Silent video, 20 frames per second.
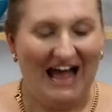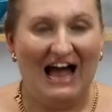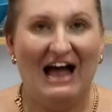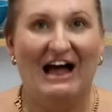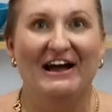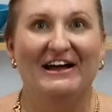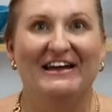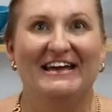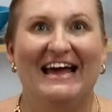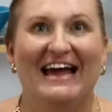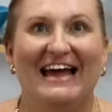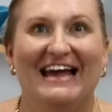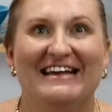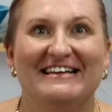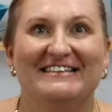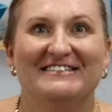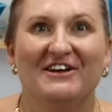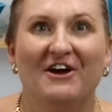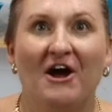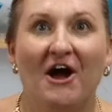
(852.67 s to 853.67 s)
Okay,
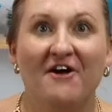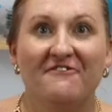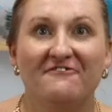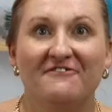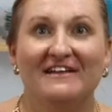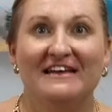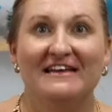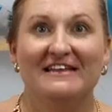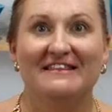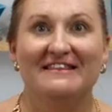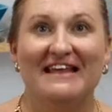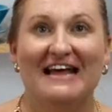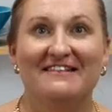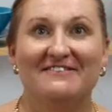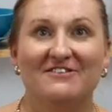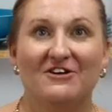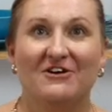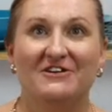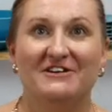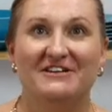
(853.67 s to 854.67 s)
so hopefully that's
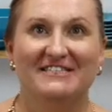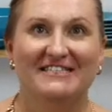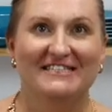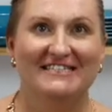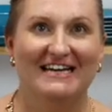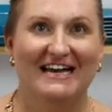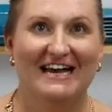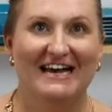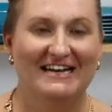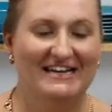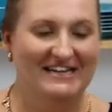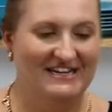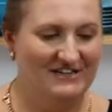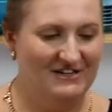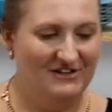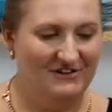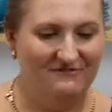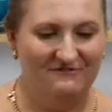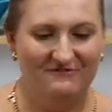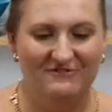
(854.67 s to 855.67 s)
got you started.
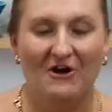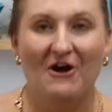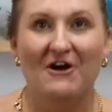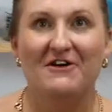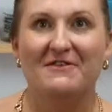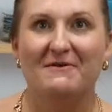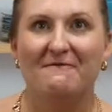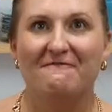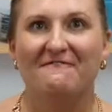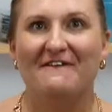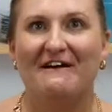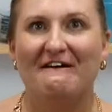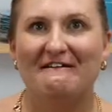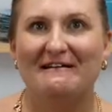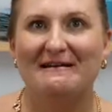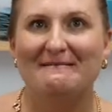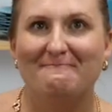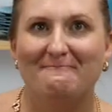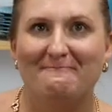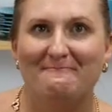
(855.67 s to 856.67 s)
You know the
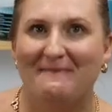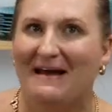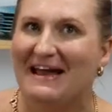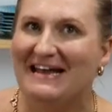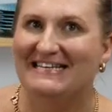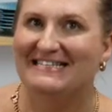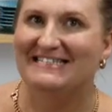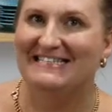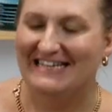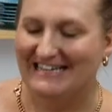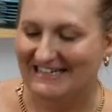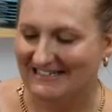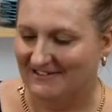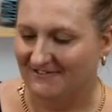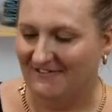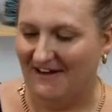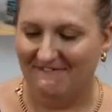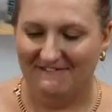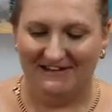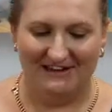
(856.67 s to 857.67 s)
very basics of
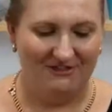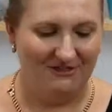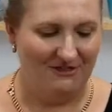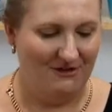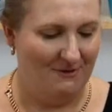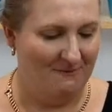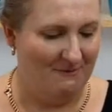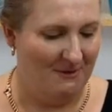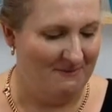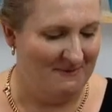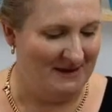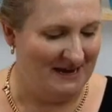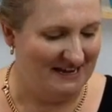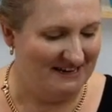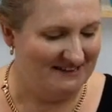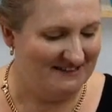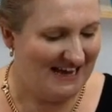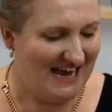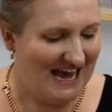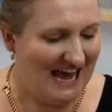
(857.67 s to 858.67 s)
having a Thermomix.
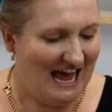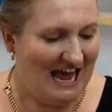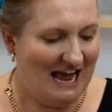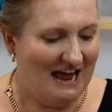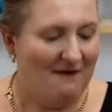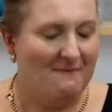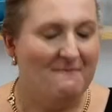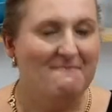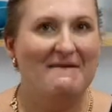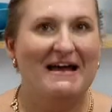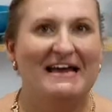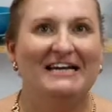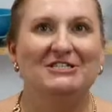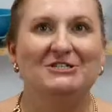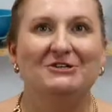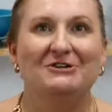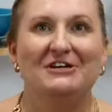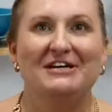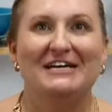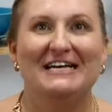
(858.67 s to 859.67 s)
Make
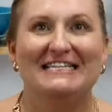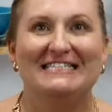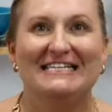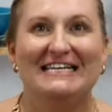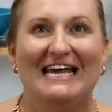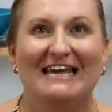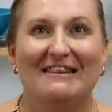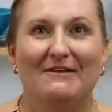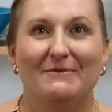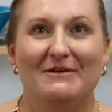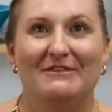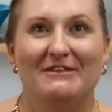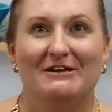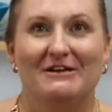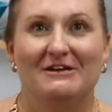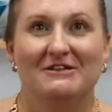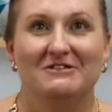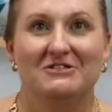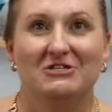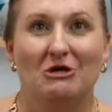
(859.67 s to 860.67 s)
sure you get together with your
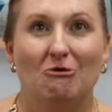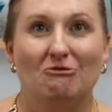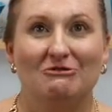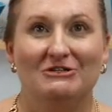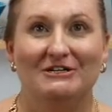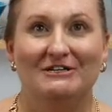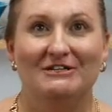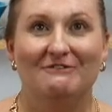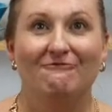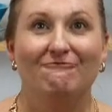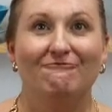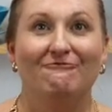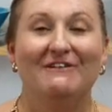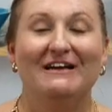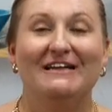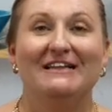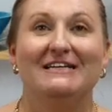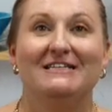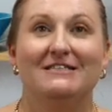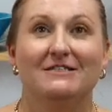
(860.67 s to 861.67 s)
consultant
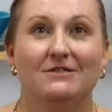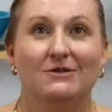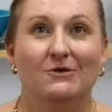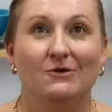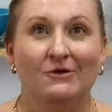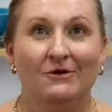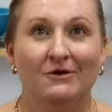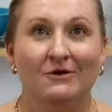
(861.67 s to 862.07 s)
really soon